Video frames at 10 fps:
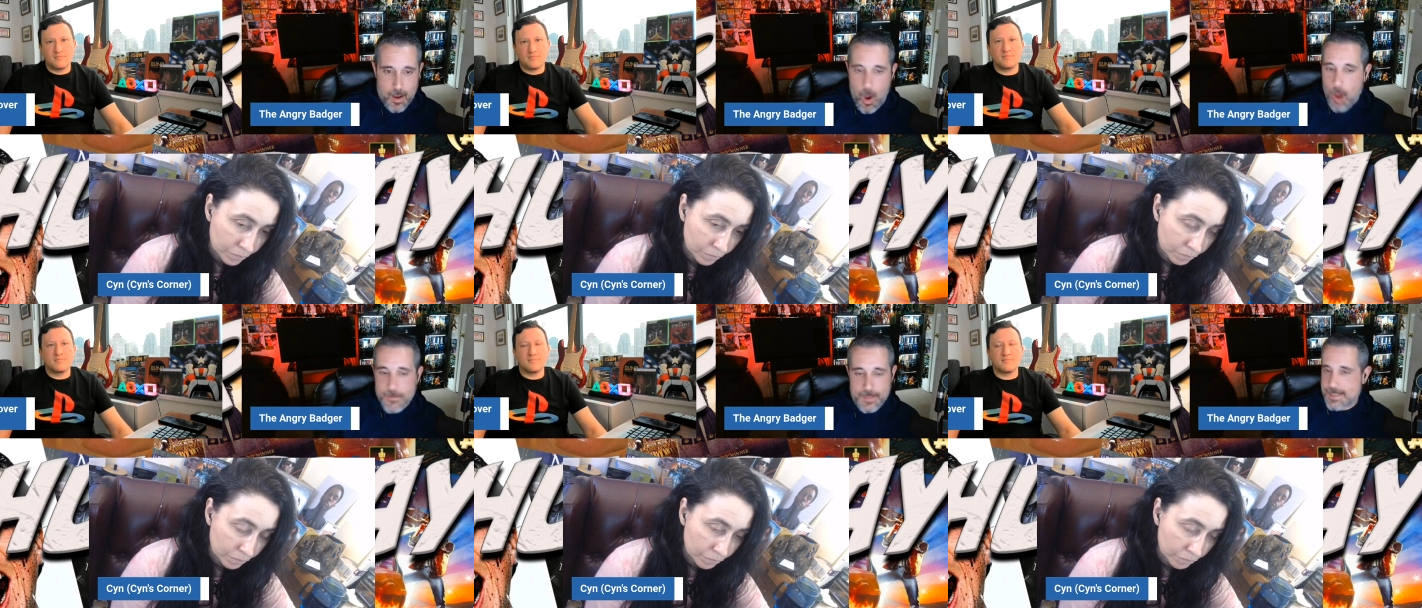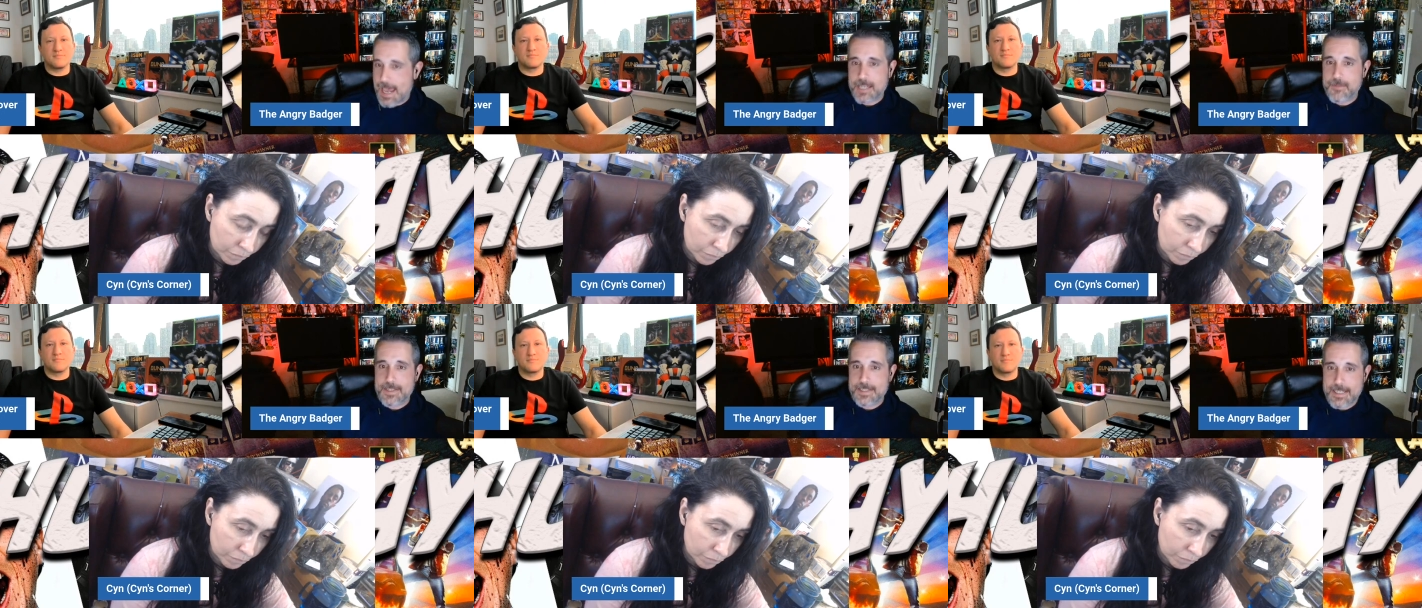Speaker 1: all of these
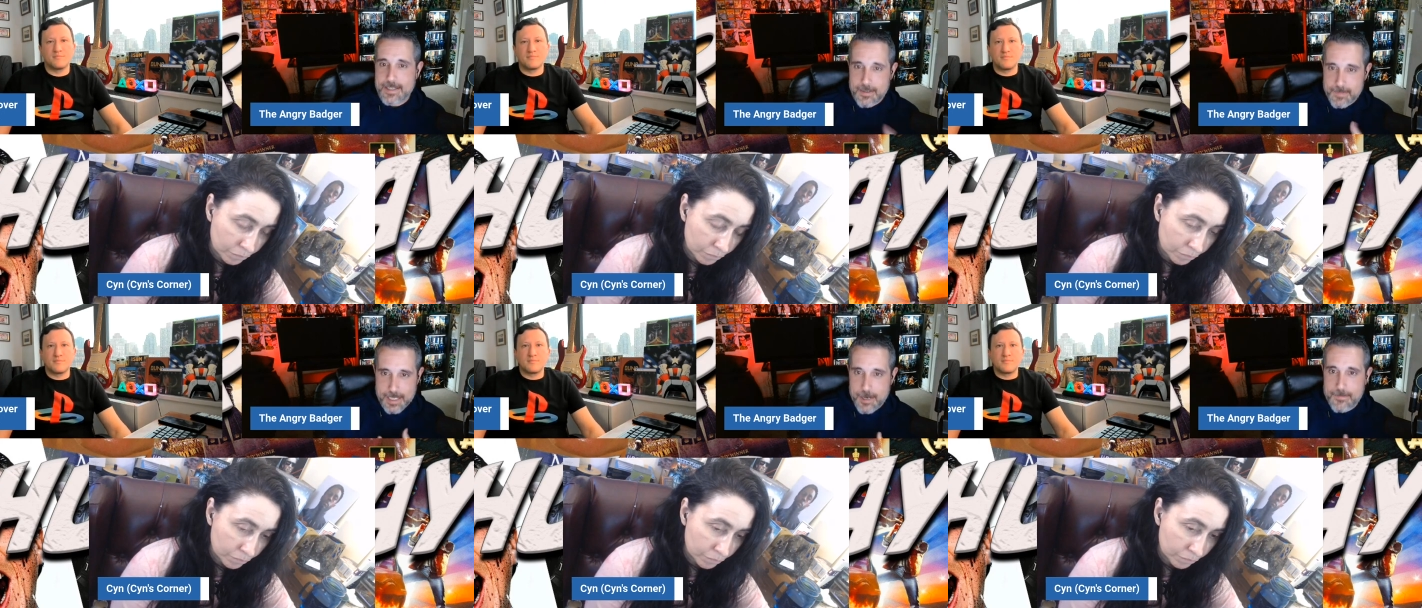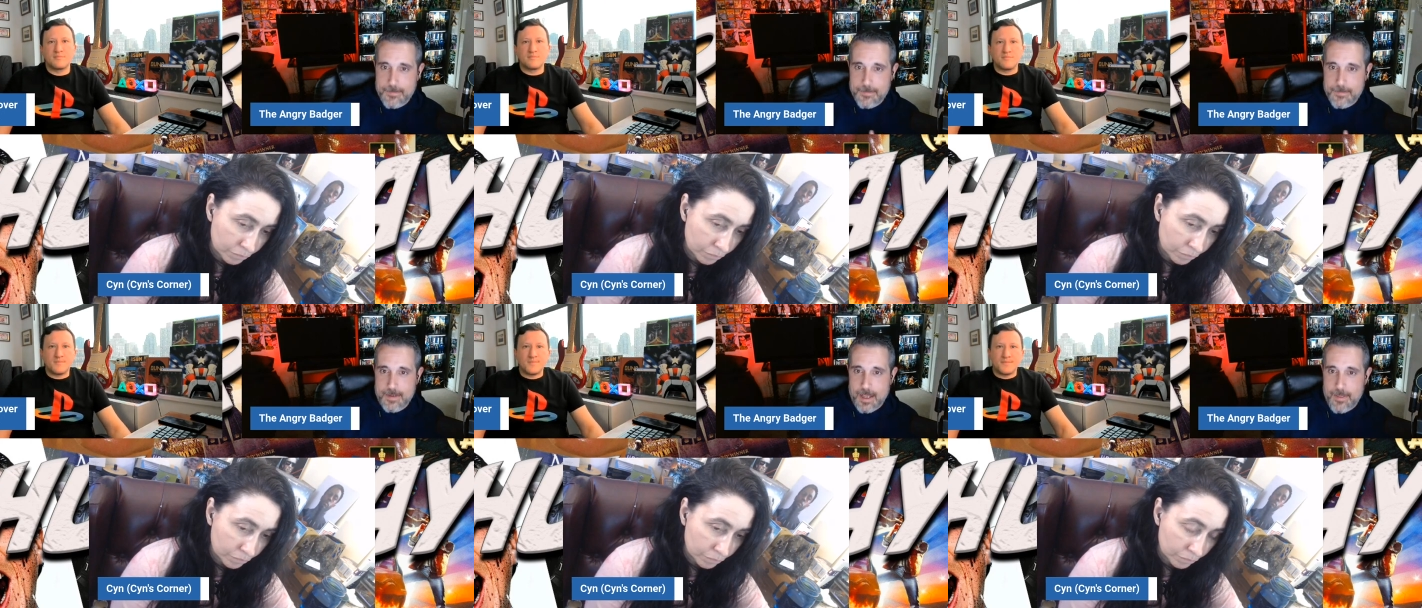activists need
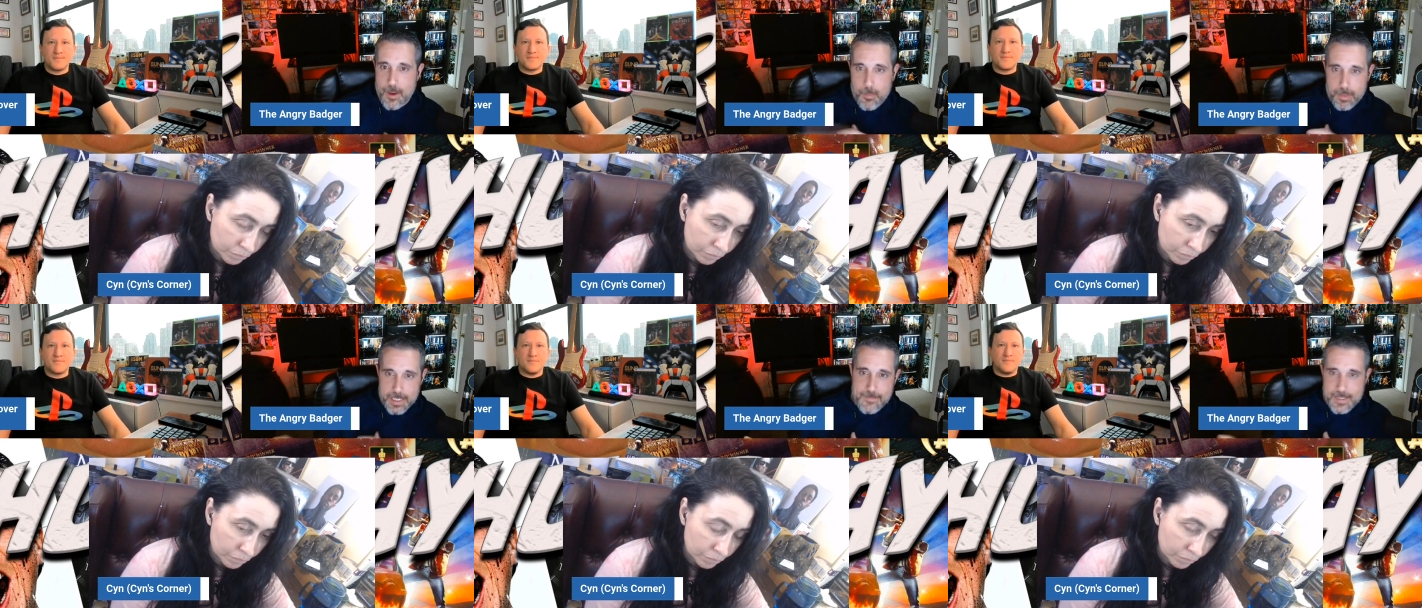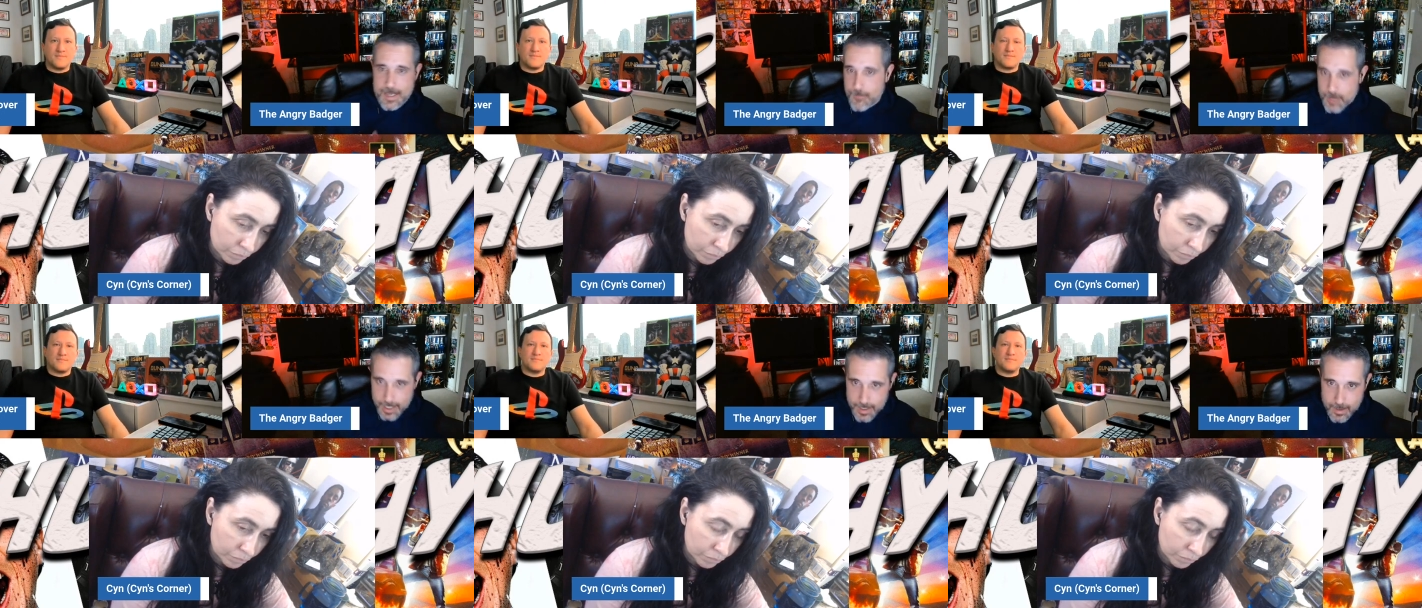themselves and their beliefs and
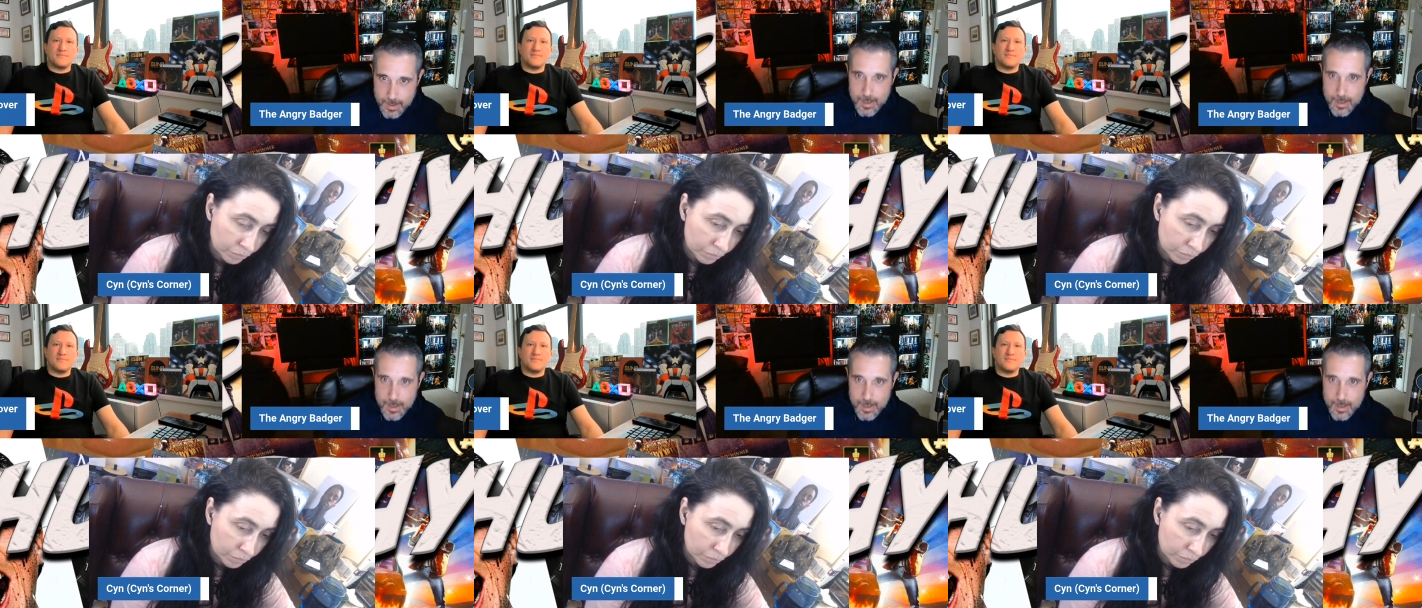everything.